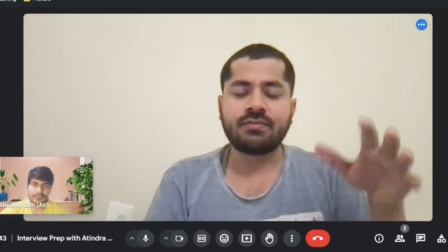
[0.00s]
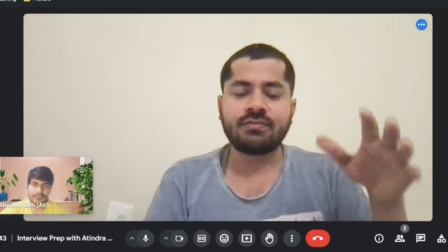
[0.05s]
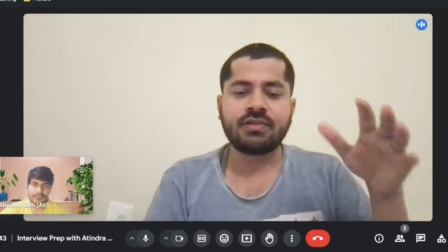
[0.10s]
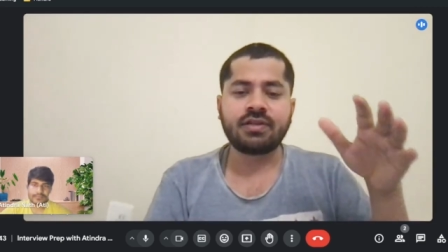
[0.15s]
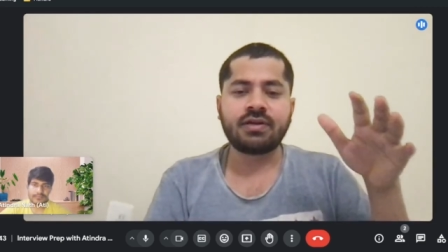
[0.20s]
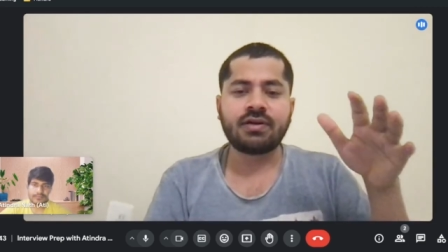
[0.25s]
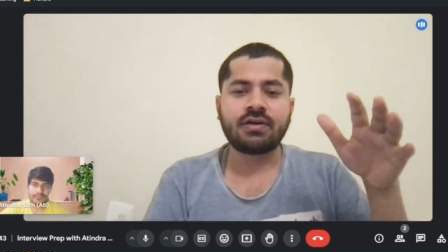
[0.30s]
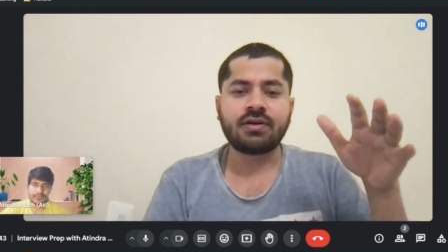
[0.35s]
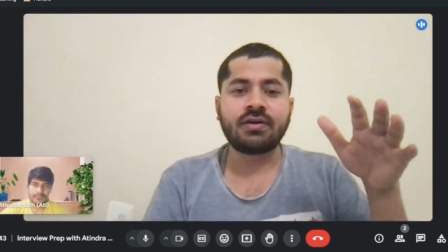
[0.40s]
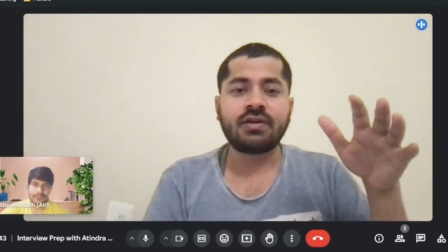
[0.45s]

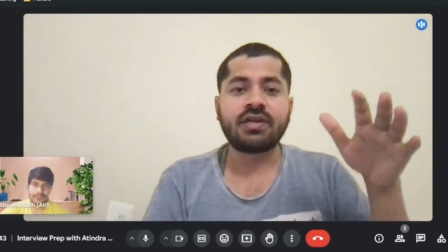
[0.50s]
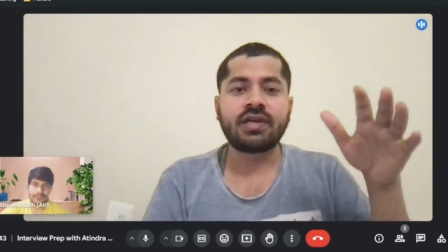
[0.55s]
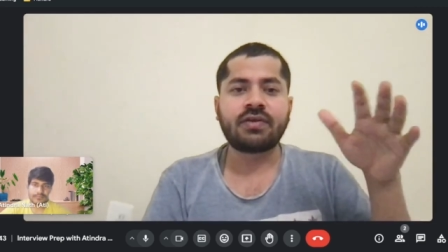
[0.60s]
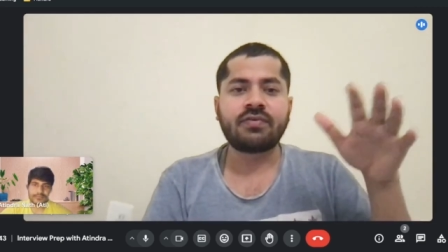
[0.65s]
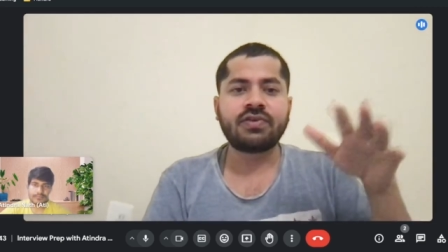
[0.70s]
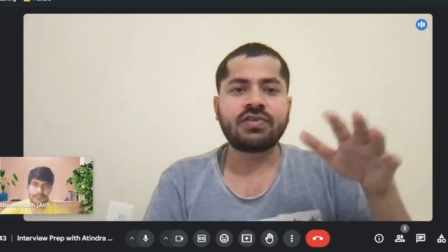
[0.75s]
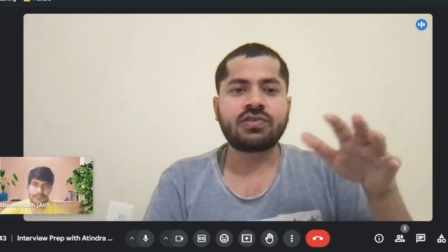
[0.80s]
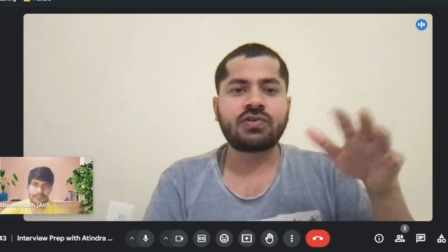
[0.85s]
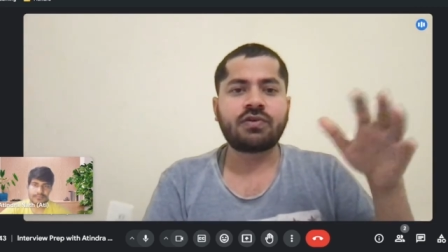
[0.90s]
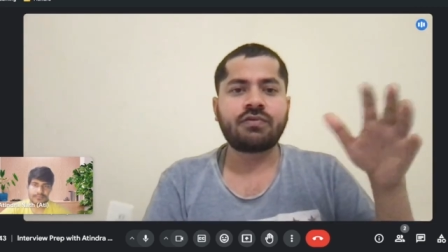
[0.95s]
the
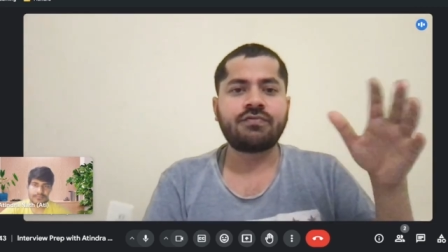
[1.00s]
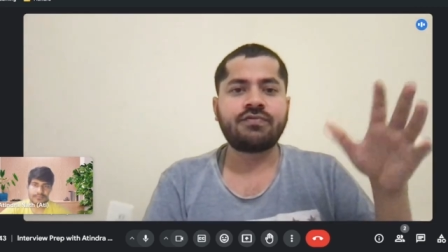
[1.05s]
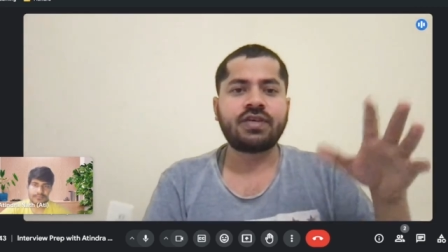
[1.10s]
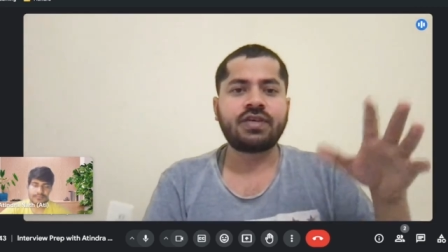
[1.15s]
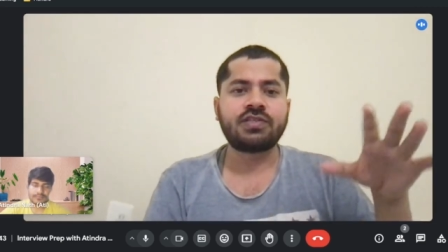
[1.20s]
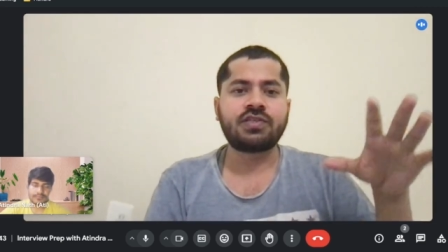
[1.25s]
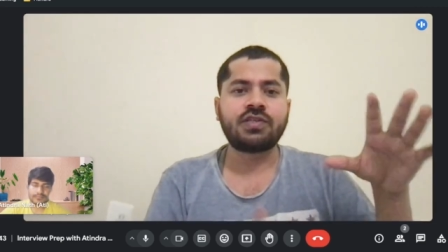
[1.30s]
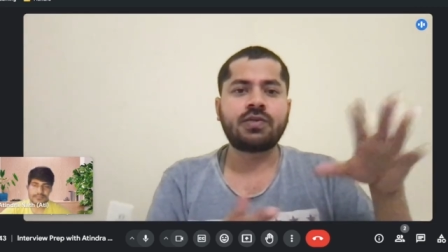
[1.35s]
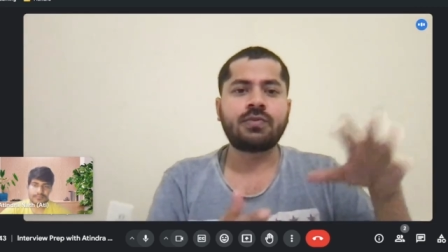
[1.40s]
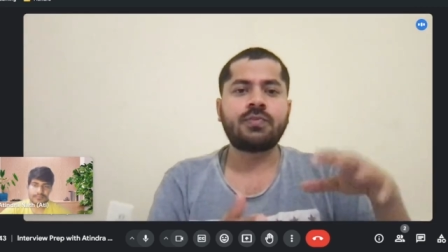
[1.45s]
request of
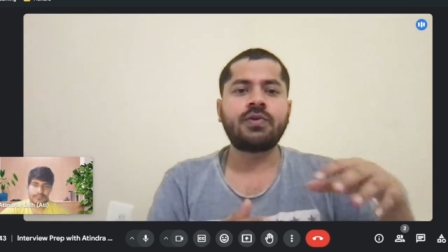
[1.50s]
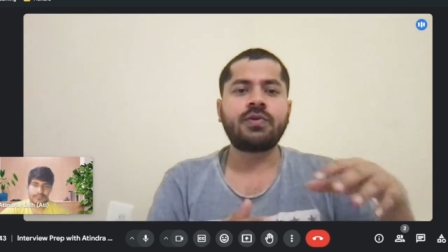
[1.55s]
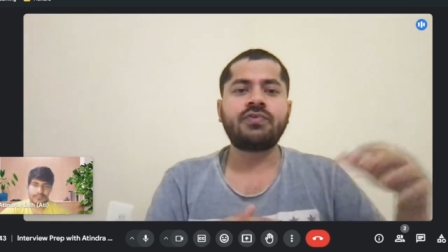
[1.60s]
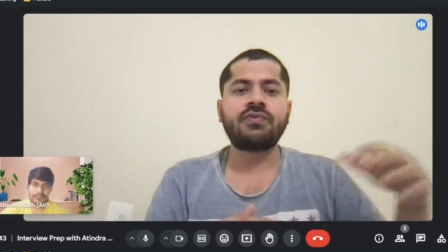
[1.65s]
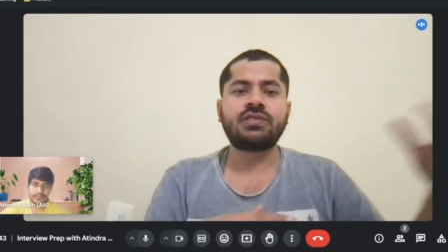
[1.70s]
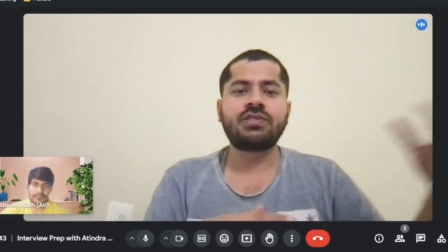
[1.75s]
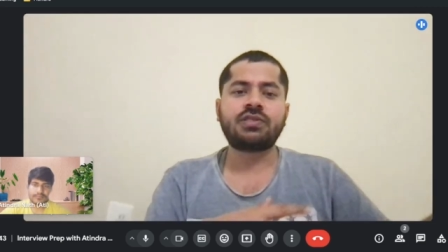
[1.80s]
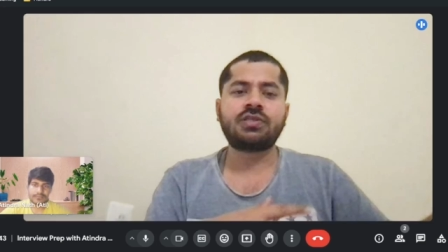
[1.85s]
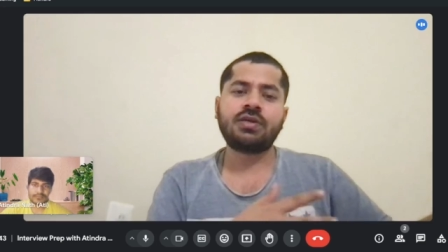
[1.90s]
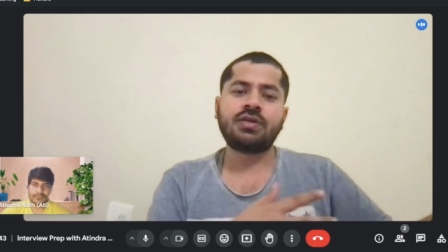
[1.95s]
HTTP,
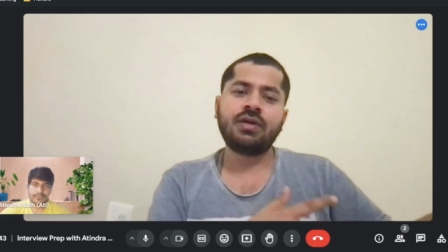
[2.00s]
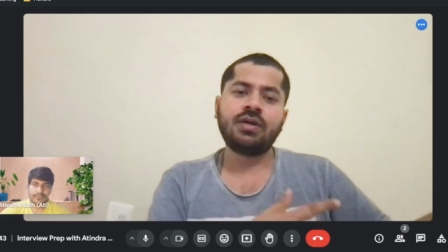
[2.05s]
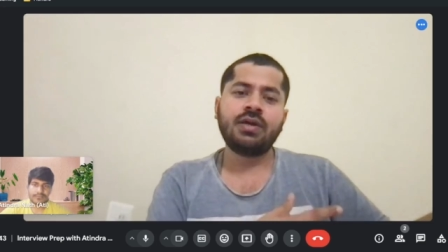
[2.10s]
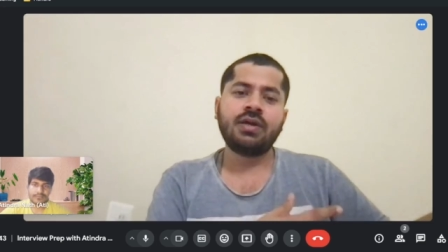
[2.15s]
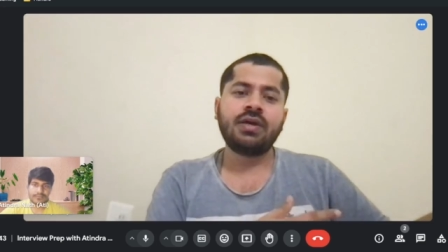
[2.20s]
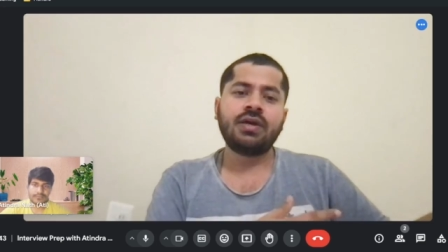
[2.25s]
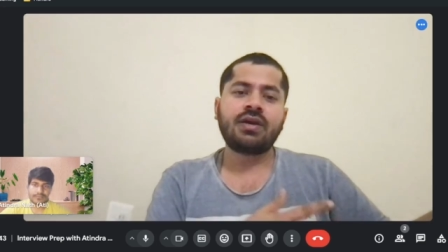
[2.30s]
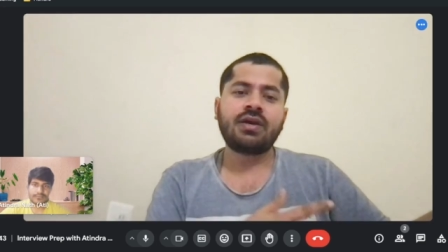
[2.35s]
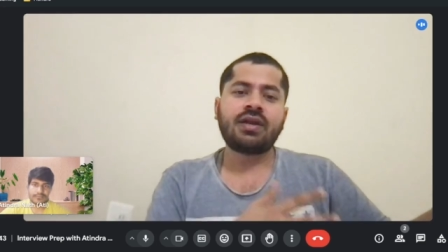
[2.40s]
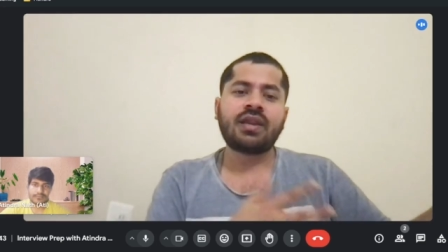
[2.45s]
which
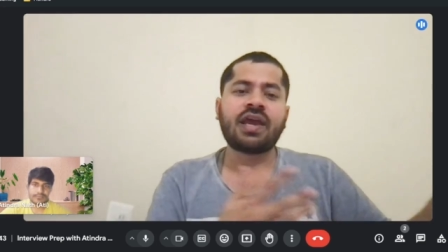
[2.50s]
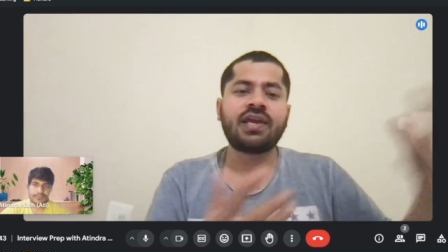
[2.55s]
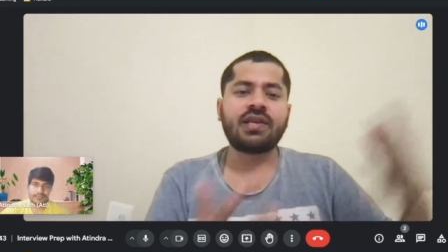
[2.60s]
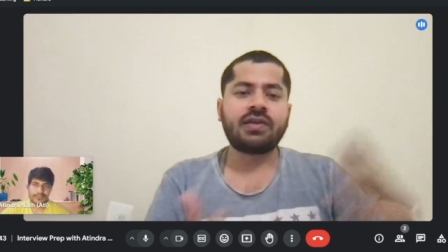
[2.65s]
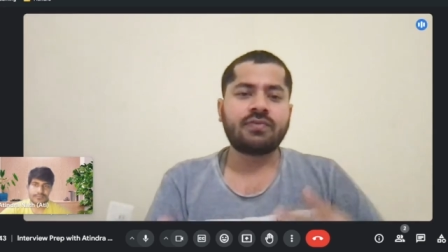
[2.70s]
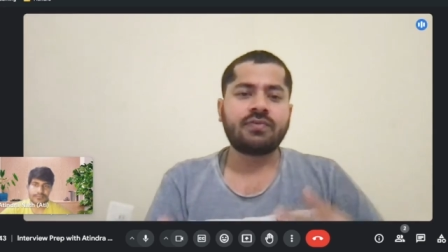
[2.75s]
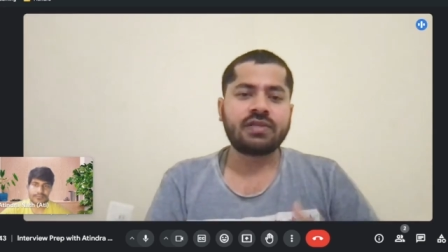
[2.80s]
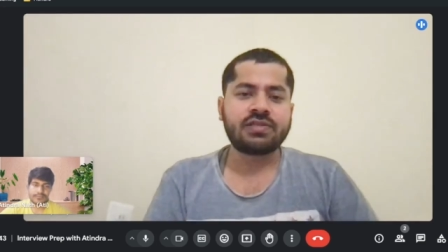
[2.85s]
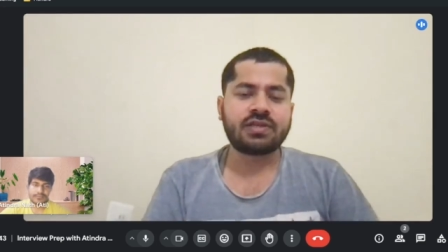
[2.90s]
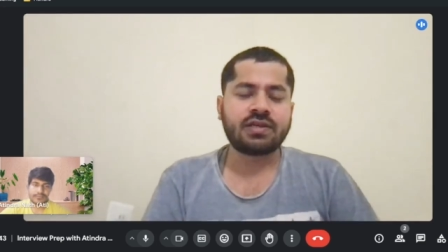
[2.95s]

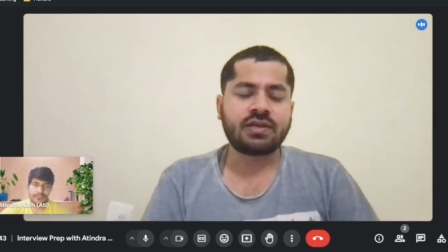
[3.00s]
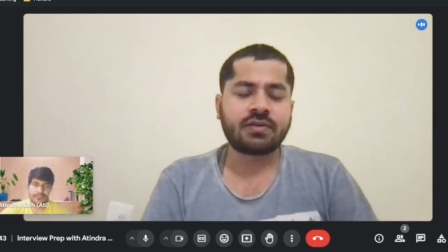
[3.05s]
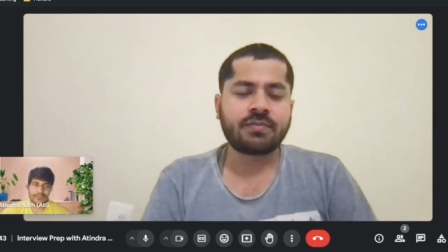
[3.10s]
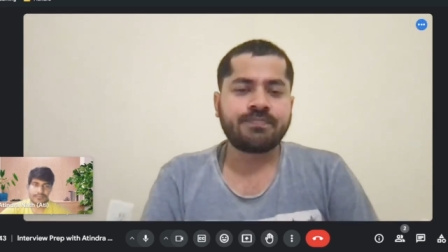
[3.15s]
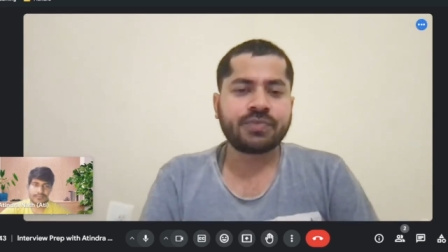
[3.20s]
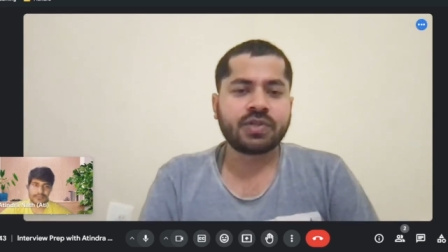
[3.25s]
client will say.